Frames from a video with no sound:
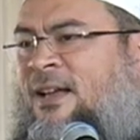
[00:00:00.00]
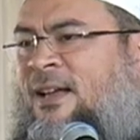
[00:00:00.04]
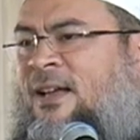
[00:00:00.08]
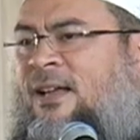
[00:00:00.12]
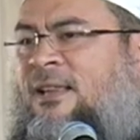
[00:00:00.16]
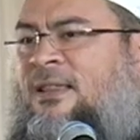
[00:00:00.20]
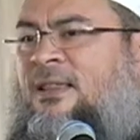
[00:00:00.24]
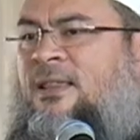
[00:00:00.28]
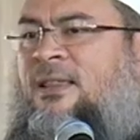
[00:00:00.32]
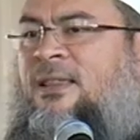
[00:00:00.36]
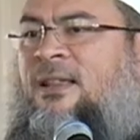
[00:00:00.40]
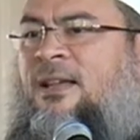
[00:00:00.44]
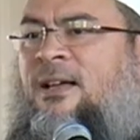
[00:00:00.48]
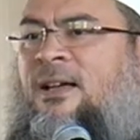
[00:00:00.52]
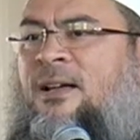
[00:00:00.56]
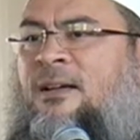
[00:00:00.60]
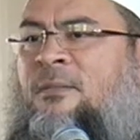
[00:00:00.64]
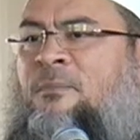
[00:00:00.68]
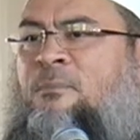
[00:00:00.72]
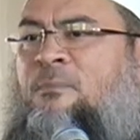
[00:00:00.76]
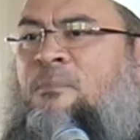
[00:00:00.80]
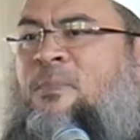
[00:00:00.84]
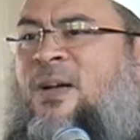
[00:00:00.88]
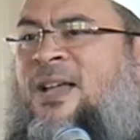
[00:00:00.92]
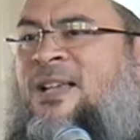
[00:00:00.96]
The
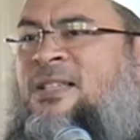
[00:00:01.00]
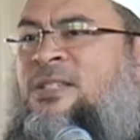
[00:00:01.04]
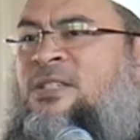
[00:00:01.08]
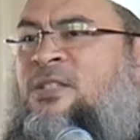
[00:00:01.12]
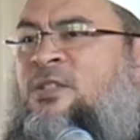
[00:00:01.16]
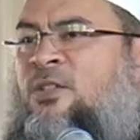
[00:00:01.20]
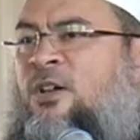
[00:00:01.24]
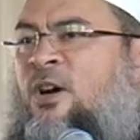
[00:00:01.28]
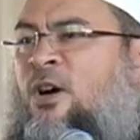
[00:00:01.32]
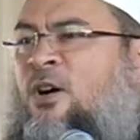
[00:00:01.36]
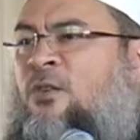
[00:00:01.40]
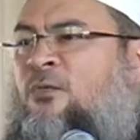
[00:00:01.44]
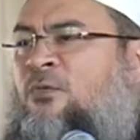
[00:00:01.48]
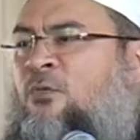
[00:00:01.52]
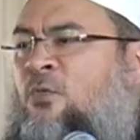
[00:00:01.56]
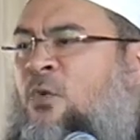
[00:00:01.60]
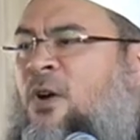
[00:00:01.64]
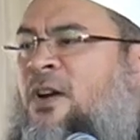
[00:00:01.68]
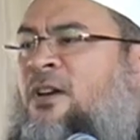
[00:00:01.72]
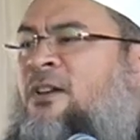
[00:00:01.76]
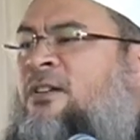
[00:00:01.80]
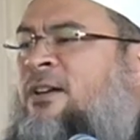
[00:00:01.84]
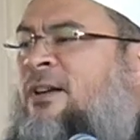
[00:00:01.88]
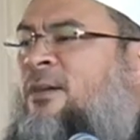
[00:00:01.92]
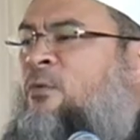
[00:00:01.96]
best of
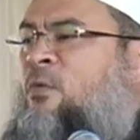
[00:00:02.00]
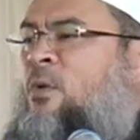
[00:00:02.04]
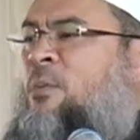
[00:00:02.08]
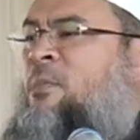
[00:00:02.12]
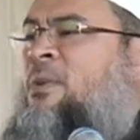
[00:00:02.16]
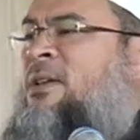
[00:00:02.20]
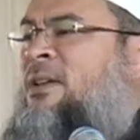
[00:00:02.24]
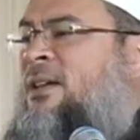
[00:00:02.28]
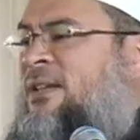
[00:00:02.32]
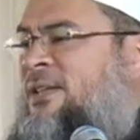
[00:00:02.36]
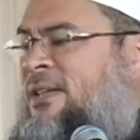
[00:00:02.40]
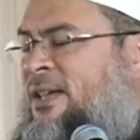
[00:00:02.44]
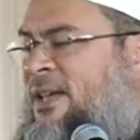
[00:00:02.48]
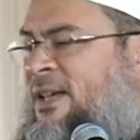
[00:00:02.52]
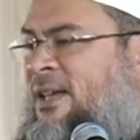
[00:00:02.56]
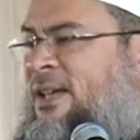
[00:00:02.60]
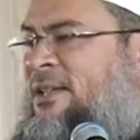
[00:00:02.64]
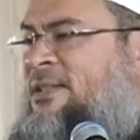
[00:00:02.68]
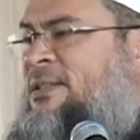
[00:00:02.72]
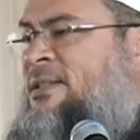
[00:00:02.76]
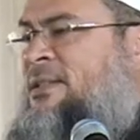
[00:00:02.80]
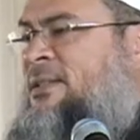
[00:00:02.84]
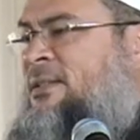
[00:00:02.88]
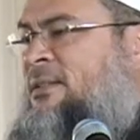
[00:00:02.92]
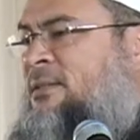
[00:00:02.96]
working women
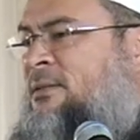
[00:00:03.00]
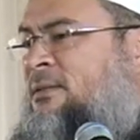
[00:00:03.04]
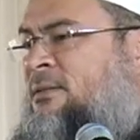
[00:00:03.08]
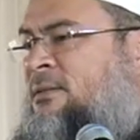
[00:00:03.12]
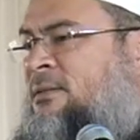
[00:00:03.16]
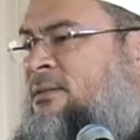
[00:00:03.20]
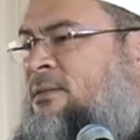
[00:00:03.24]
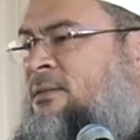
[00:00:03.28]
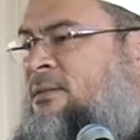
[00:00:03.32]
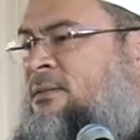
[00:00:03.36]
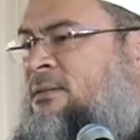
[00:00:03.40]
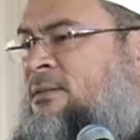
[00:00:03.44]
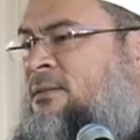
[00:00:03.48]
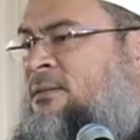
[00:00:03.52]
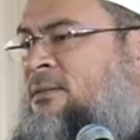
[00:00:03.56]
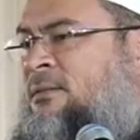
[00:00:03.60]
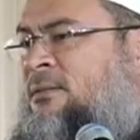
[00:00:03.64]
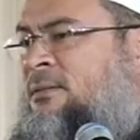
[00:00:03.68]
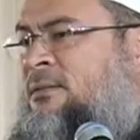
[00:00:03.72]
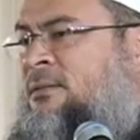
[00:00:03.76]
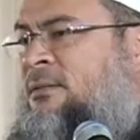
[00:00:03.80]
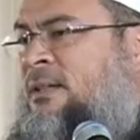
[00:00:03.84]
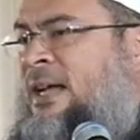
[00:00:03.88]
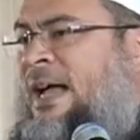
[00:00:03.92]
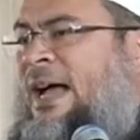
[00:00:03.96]
is
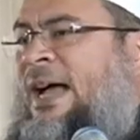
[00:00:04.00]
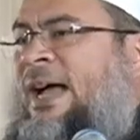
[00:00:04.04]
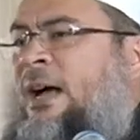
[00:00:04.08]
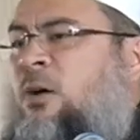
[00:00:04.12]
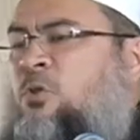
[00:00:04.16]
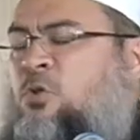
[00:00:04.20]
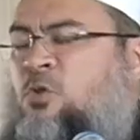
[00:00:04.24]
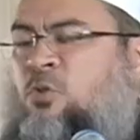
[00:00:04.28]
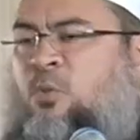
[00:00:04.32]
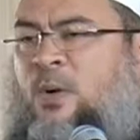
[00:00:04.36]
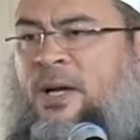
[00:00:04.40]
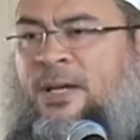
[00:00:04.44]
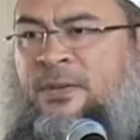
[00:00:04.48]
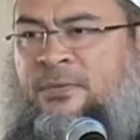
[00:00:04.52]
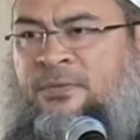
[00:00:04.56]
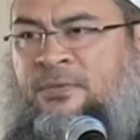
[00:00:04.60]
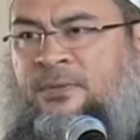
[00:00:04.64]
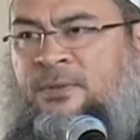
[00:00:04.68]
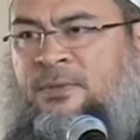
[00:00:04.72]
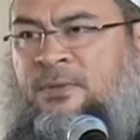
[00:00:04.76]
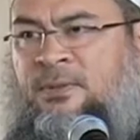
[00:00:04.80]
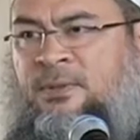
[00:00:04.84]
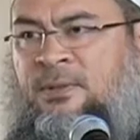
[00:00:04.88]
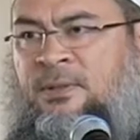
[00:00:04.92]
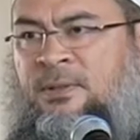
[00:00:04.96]
a housewife.
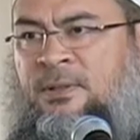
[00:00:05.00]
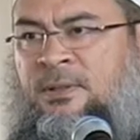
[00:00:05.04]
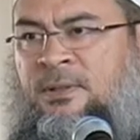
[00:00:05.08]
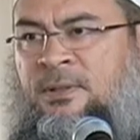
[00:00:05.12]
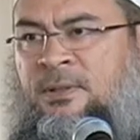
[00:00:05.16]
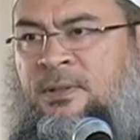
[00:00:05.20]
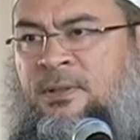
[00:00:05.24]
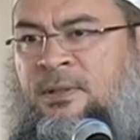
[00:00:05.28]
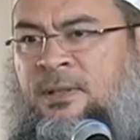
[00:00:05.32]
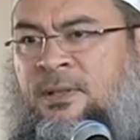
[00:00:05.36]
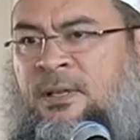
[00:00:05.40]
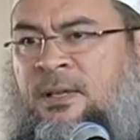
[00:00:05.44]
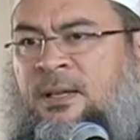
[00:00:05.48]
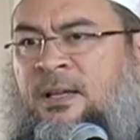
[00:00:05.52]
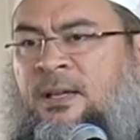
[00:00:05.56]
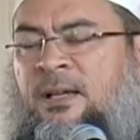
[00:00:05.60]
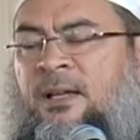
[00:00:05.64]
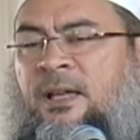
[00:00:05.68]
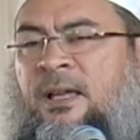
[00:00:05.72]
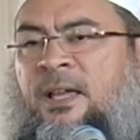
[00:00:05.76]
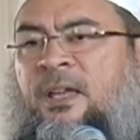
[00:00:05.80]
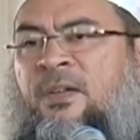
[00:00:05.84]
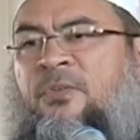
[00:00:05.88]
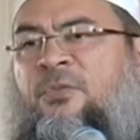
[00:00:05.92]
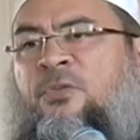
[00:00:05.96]

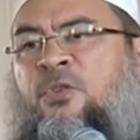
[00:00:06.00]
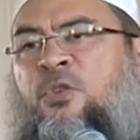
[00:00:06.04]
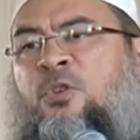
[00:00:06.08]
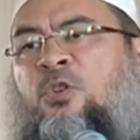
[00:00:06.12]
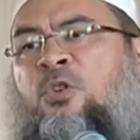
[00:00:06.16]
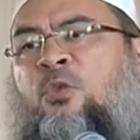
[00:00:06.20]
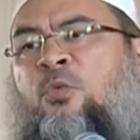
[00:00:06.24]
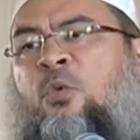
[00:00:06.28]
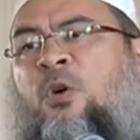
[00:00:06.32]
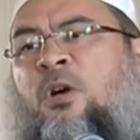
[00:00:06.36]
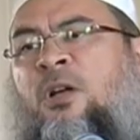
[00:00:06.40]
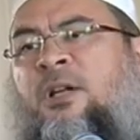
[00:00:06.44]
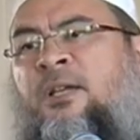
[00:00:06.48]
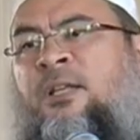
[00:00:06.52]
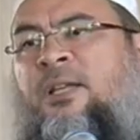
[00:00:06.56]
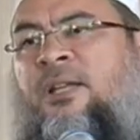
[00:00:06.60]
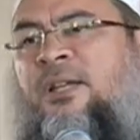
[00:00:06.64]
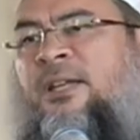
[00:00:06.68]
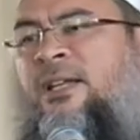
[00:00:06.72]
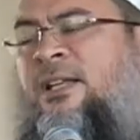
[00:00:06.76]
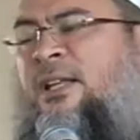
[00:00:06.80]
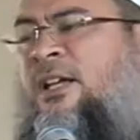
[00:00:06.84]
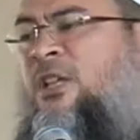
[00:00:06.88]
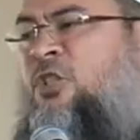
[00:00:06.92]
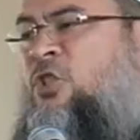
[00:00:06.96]
If you're
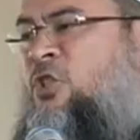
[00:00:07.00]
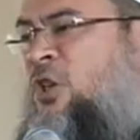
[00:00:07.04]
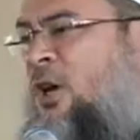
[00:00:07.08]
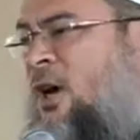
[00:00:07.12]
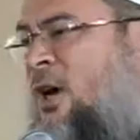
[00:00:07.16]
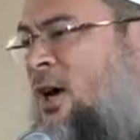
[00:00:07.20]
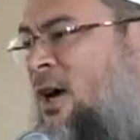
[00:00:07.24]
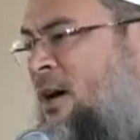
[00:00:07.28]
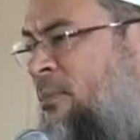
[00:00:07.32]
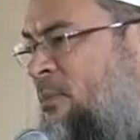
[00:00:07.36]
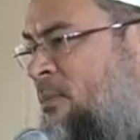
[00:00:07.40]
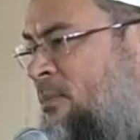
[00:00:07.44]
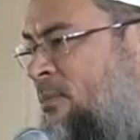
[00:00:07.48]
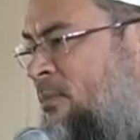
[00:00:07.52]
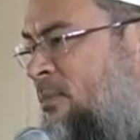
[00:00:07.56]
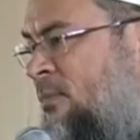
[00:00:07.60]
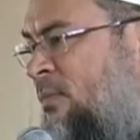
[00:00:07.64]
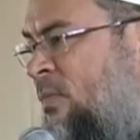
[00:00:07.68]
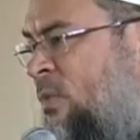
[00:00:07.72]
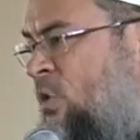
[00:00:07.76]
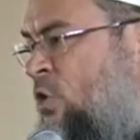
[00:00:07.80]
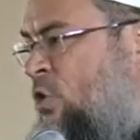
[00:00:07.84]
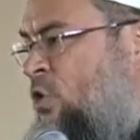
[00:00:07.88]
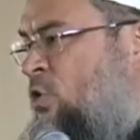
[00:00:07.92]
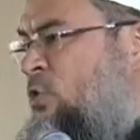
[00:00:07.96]
working in a job,
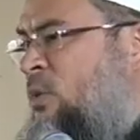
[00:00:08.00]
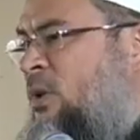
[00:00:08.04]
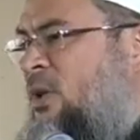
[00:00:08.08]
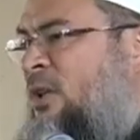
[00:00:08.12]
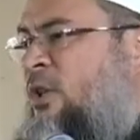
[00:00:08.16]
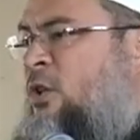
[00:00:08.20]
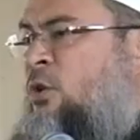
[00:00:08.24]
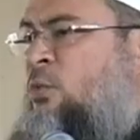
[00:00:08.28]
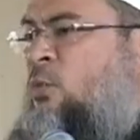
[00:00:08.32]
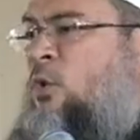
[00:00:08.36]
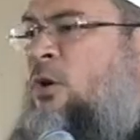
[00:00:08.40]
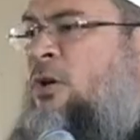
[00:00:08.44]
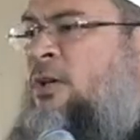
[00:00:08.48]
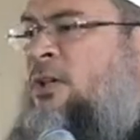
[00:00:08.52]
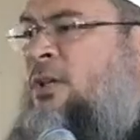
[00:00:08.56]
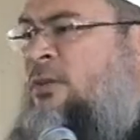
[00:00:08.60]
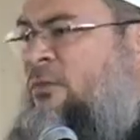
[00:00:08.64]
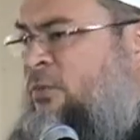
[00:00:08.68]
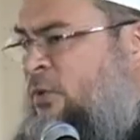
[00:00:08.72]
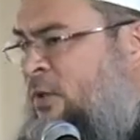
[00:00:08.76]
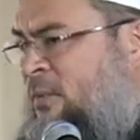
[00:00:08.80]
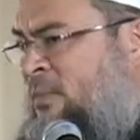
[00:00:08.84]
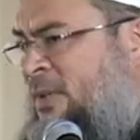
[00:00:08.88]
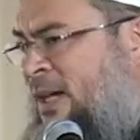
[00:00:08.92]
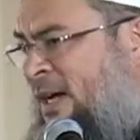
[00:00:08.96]
usually you're working
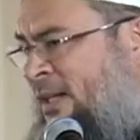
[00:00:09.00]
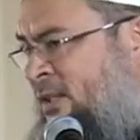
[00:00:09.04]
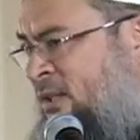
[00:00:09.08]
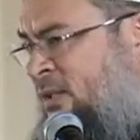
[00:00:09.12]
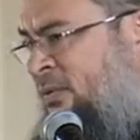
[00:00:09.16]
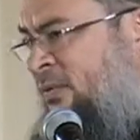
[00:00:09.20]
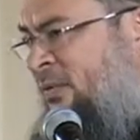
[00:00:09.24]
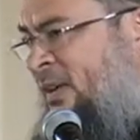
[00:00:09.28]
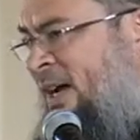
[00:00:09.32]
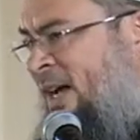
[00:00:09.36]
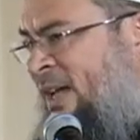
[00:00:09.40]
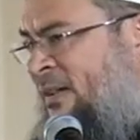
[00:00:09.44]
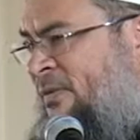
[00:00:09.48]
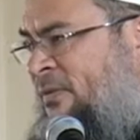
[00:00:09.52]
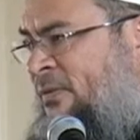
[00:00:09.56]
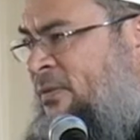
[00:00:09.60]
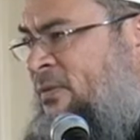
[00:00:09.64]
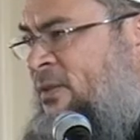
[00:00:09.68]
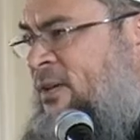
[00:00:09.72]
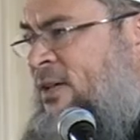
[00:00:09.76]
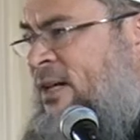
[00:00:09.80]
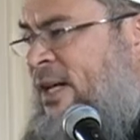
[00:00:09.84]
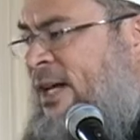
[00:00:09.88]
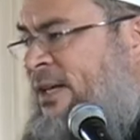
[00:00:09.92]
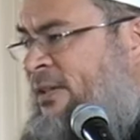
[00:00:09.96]
from 9 to 5,
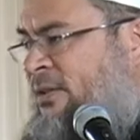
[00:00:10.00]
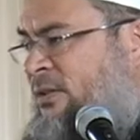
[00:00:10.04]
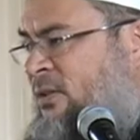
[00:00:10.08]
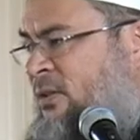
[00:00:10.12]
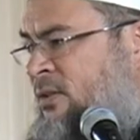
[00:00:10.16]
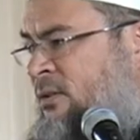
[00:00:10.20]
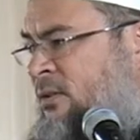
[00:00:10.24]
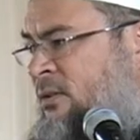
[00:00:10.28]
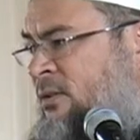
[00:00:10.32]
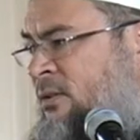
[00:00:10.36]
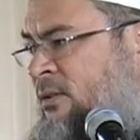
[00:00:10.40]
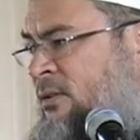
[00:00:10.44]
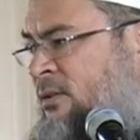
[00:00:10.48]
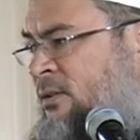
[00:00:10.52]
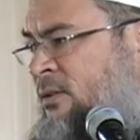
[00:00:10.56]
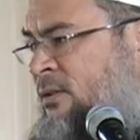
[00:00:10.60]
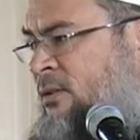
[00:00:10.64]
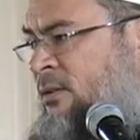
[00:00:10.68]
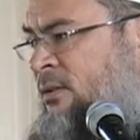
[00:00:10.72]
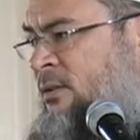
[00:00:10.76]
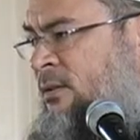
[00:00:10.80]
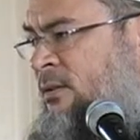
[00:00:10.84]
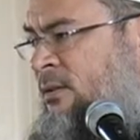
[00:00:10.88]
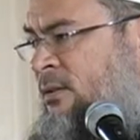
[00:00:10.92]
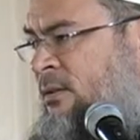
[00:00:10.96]
correct?
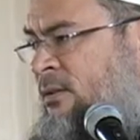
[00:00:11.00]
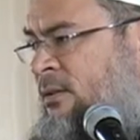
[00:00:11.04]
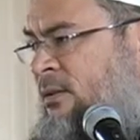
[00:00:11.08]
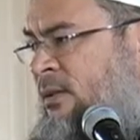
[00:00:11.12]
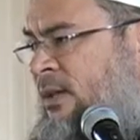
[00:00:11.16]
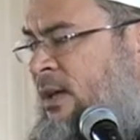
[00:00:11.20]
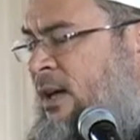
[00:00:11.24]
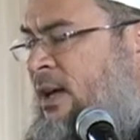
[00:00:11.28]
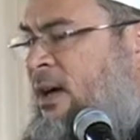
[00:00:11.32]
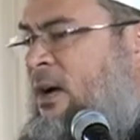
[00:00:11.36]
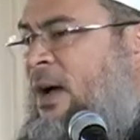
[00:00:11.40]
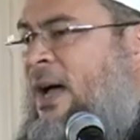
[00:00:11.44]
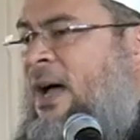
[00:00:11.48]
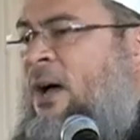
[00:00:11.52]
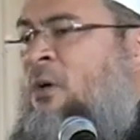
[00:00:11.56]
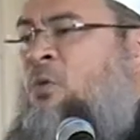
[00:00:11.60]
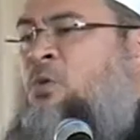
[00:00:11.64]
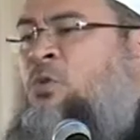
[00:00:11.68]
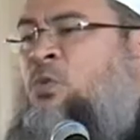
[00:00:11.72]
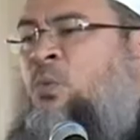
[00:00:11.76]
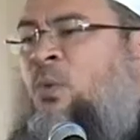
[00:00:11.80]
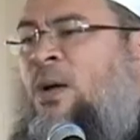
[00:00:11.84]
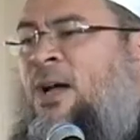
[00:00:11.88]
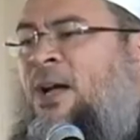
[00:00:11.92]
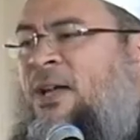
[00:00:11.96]
A
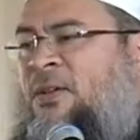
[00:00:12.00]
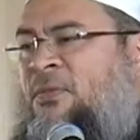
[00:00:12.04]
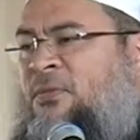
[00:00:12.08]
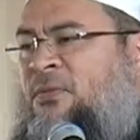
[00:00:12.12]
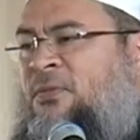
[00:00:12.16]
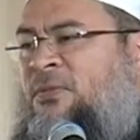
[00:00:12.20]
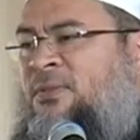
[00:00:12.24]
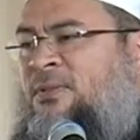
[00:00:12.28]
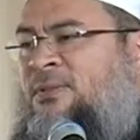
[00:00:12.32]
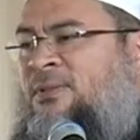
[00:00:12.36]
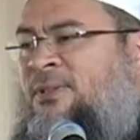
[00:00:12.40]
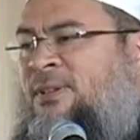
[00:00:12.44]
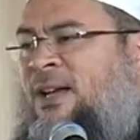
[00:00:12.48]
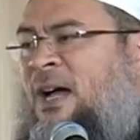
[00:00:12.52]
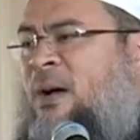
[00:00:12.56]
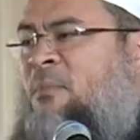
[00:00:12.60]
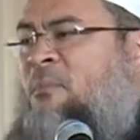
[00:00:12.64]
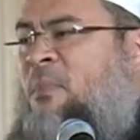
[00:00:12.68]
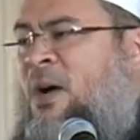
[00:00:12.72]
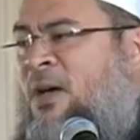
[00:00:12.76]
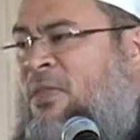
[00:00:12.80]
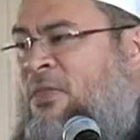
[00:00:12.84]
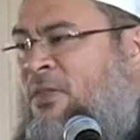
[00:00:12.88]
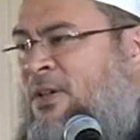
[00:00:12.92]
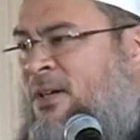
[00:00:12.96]
housewife, a
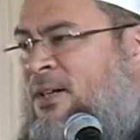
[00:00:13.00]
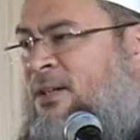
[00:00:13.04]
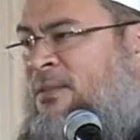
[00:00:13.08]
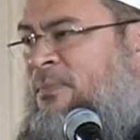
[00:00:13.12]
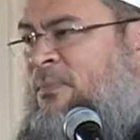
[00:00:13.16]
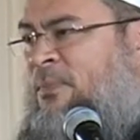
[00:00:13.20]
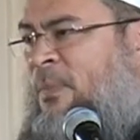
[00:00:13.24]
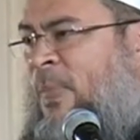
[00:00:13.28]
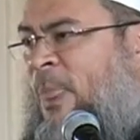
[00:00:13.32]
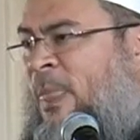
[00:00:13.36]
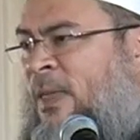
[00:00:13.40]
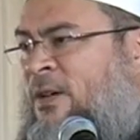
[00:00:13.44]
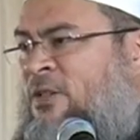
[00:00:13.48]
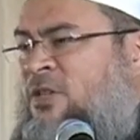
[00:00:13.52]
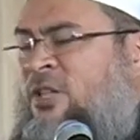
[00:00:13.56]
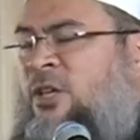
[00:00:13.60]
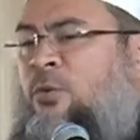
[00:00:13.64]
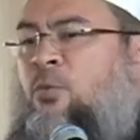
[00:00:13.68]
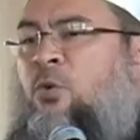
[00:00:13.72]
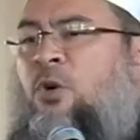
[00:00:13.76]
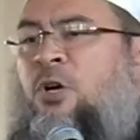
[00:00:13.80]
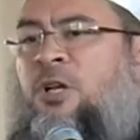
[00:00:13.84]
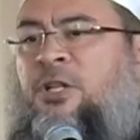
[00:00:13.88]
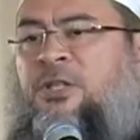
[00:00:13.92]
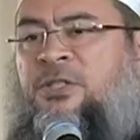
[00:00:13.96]
mother, she
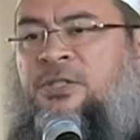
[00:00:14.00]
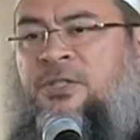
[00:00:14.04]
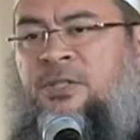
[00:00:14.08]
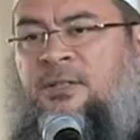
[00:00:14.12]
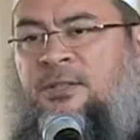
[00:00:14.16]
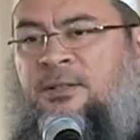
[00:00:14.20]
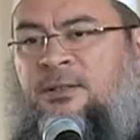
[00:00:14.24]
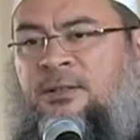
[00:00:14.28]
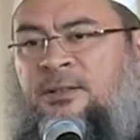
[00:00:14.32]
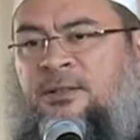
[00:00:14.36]
works